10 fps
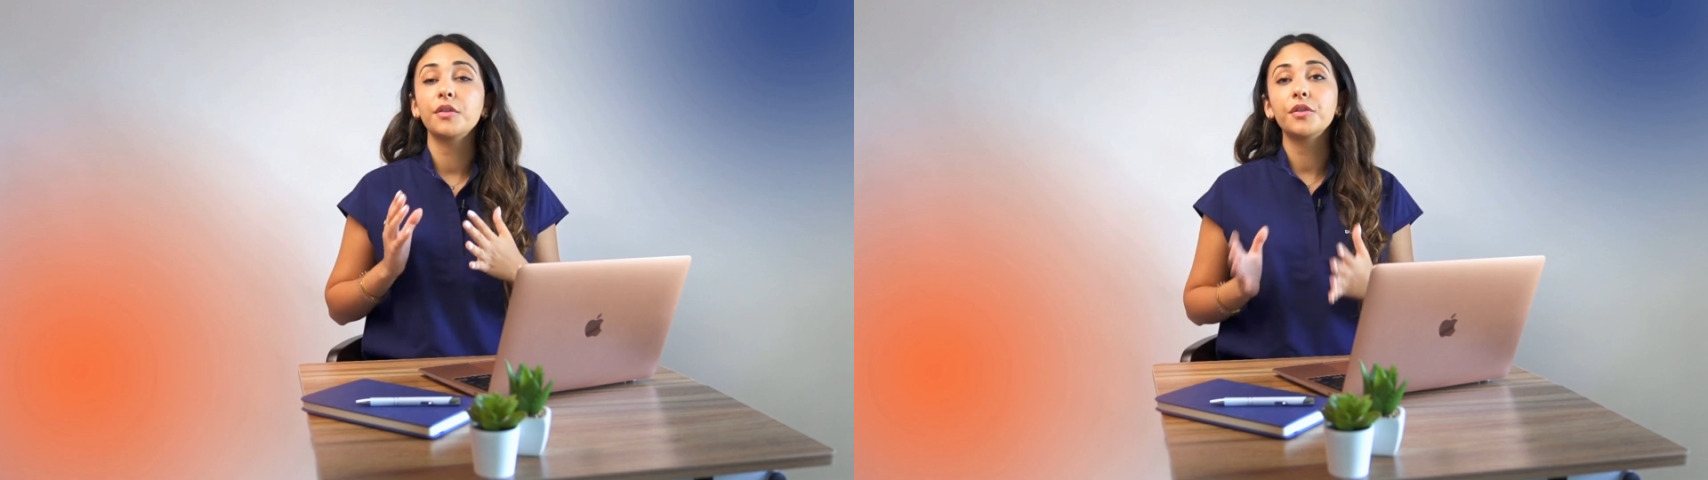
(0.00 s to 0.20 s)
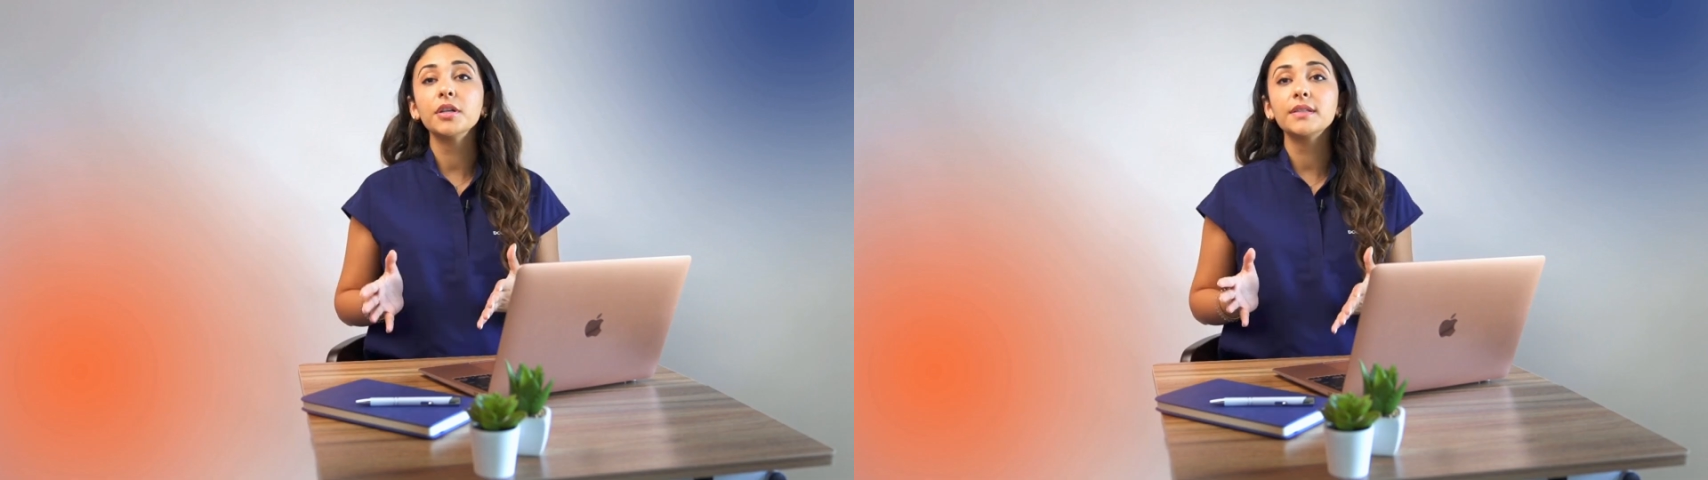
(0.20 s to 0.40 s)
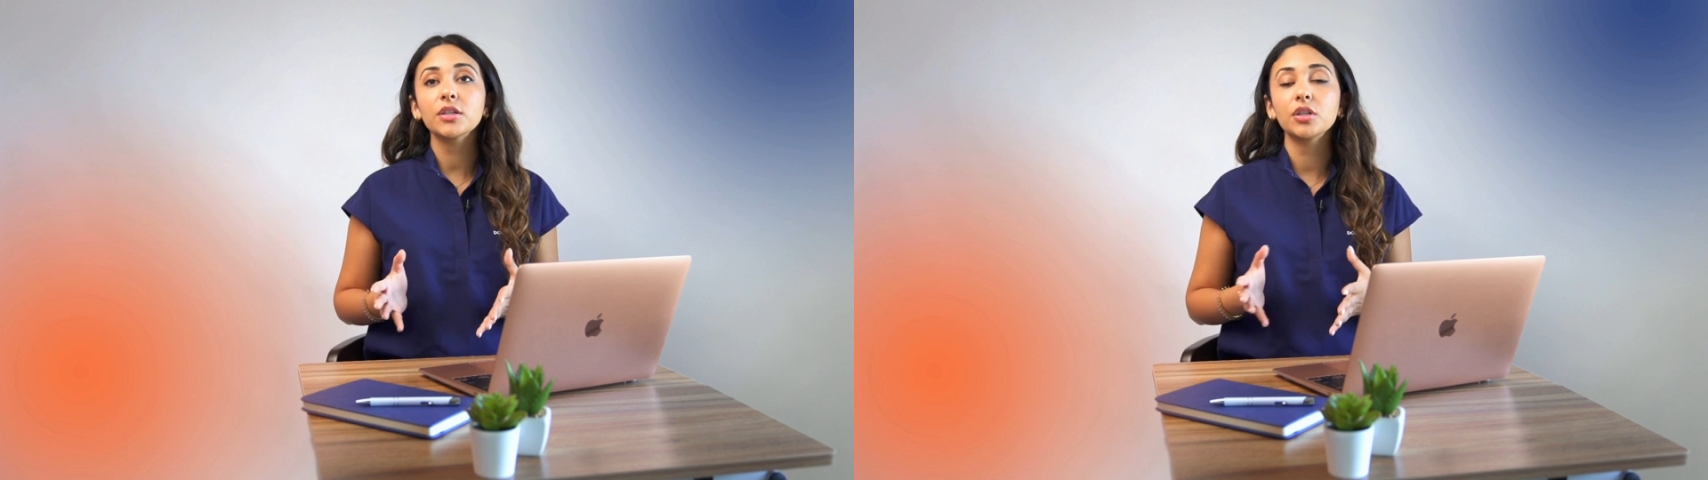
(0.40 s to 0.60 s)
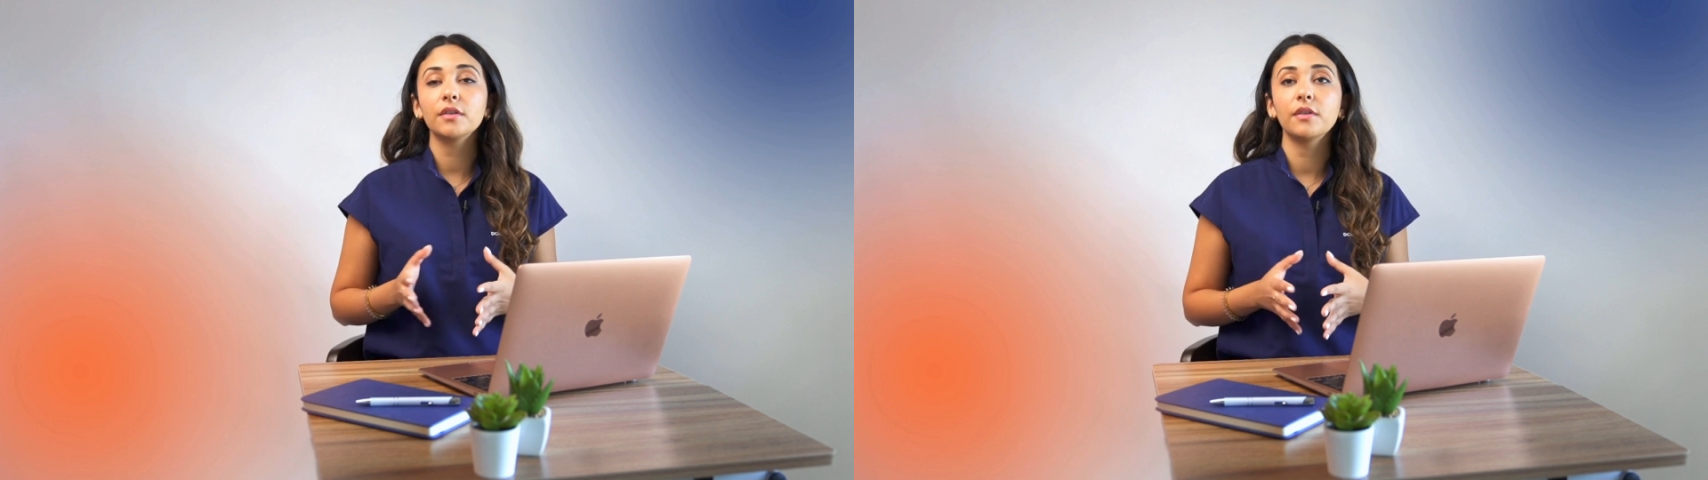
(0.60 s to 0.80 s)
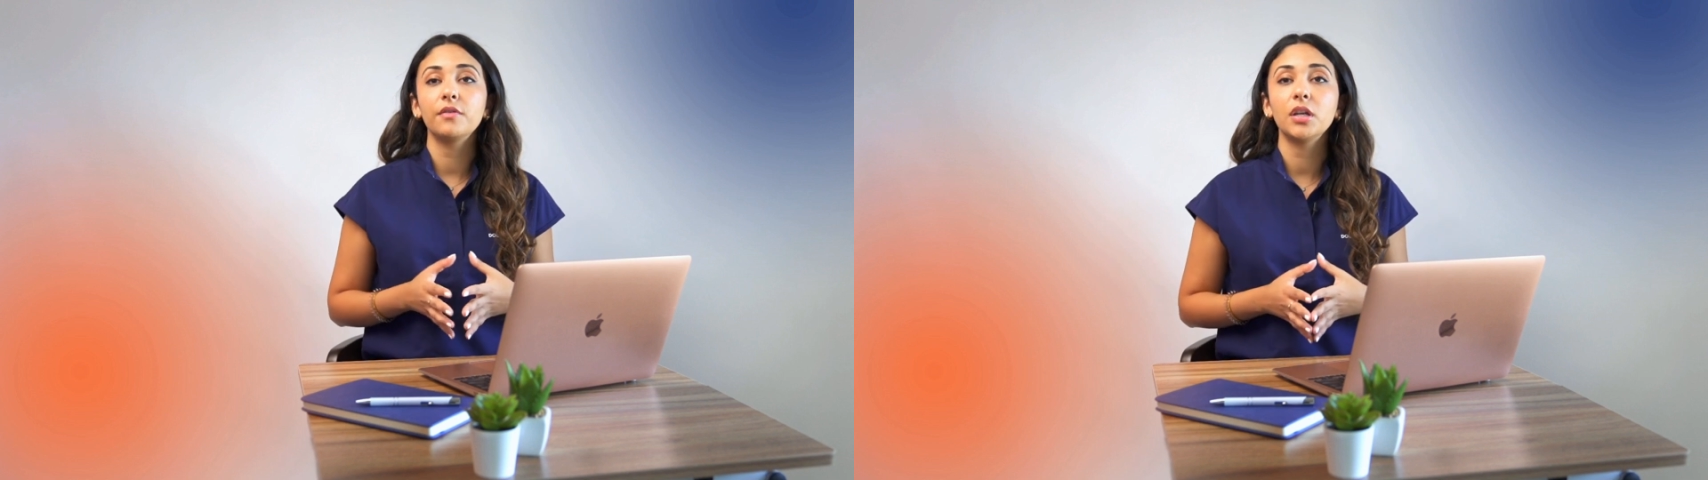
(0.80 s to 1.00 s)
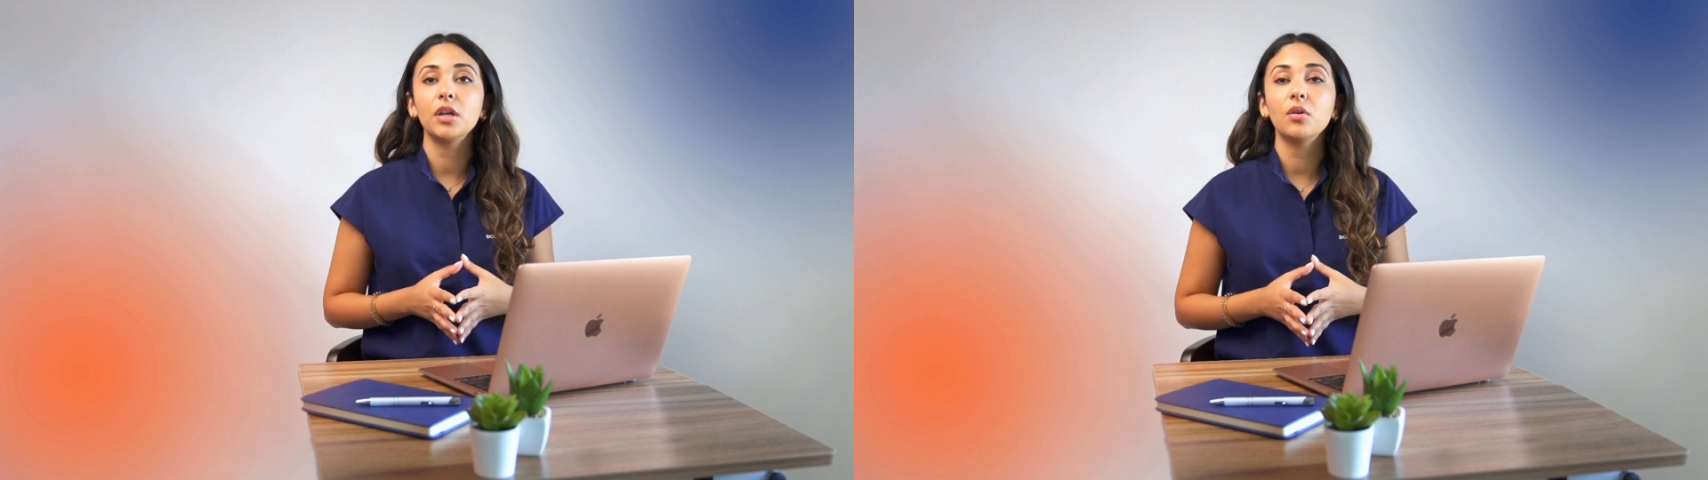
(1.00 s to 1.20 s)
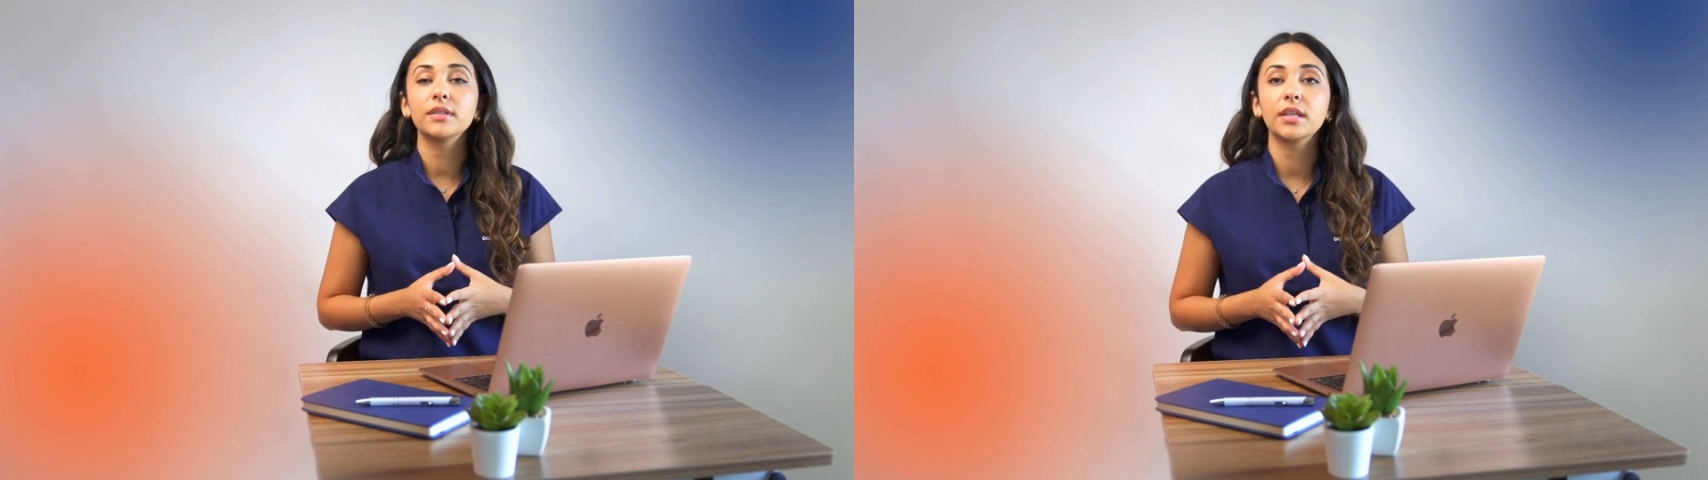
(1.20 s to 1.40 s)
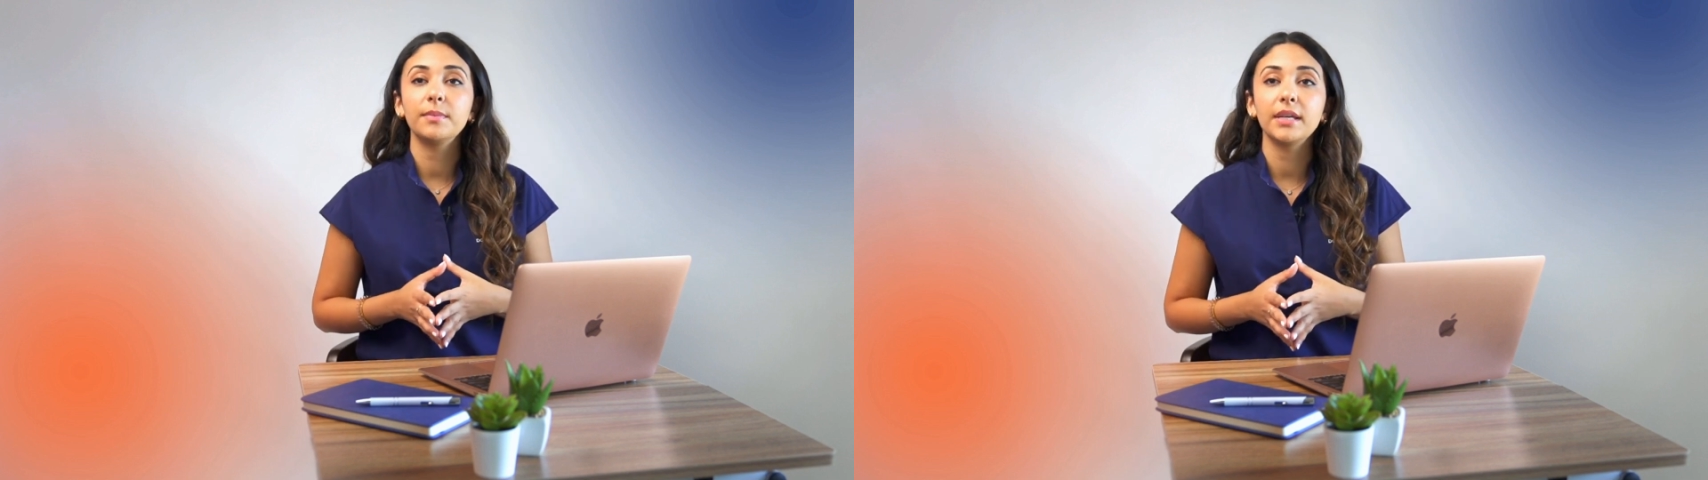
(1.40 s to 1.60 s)
The third section of the video
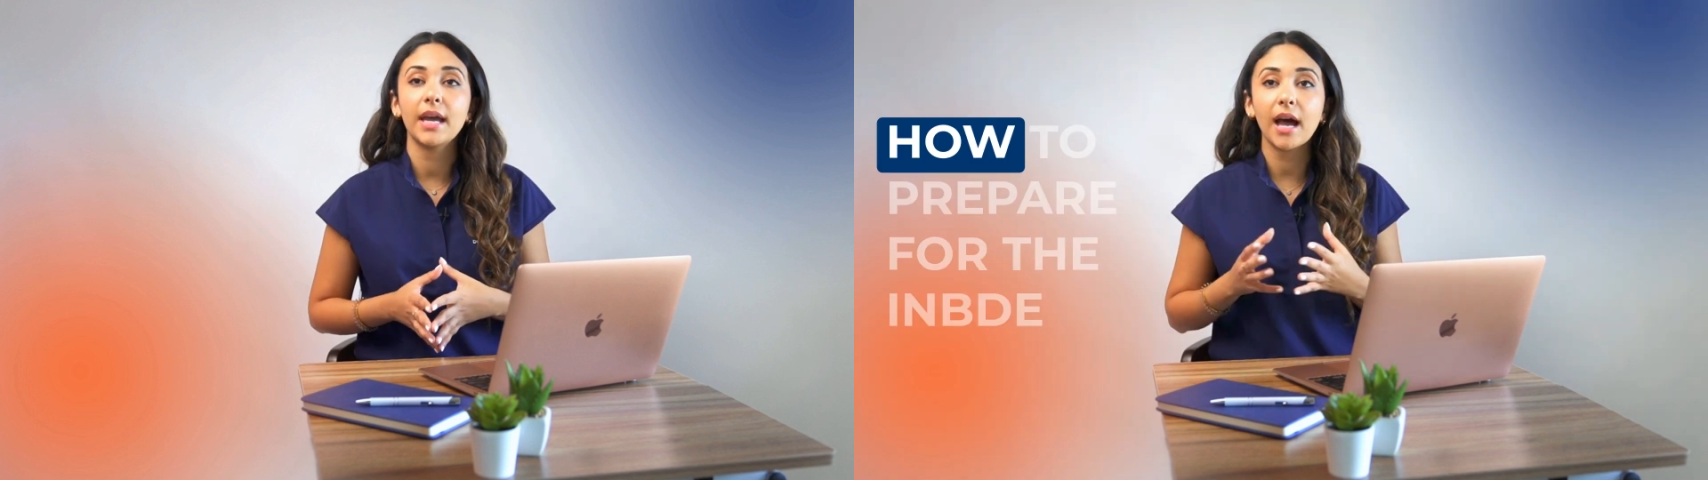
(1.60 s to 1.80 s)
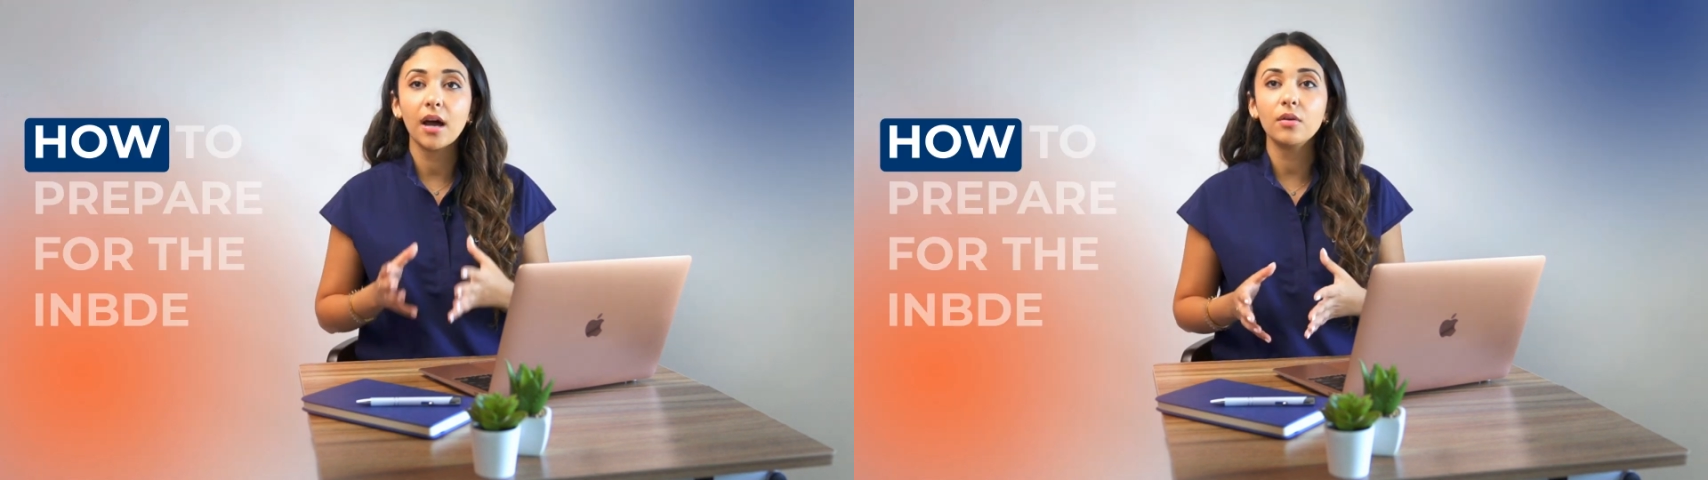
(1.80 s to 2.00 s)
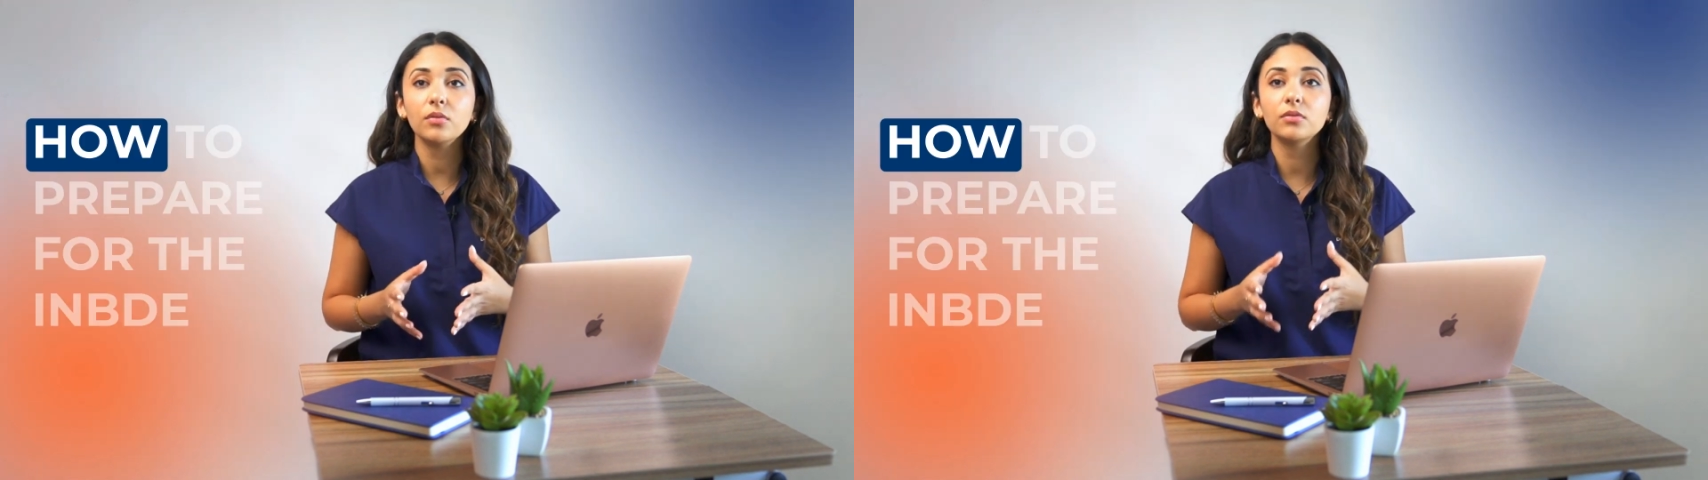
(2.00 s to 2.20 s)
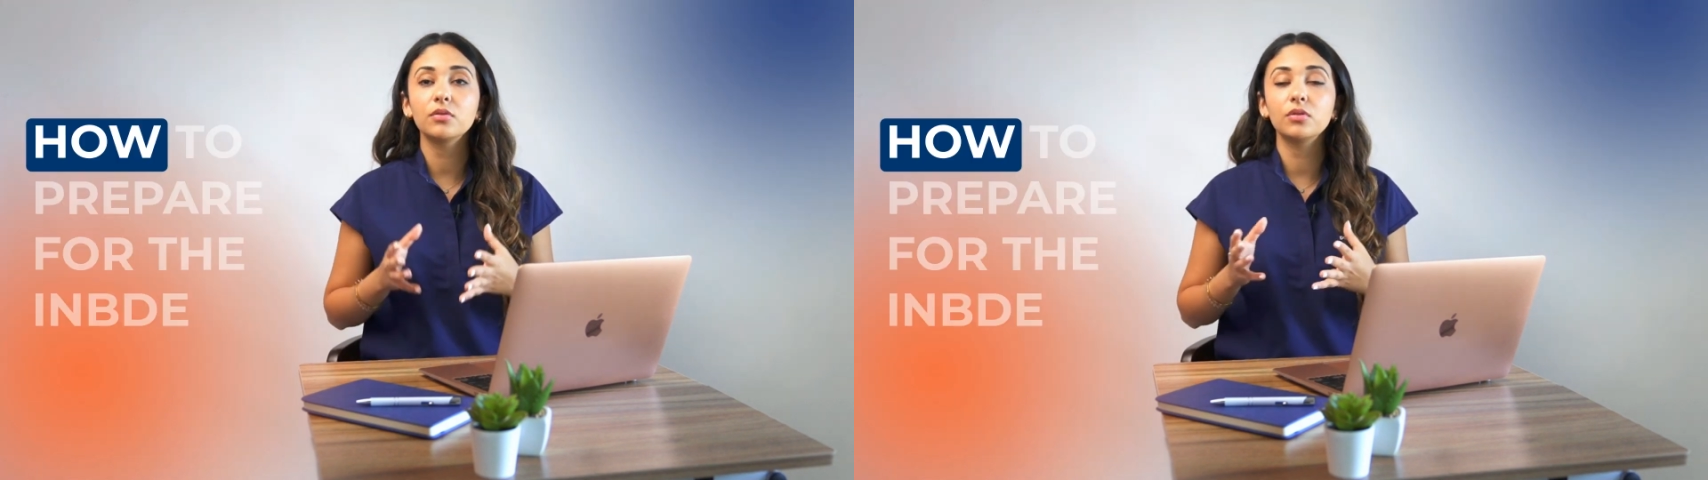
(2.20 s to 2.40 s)
is going to be how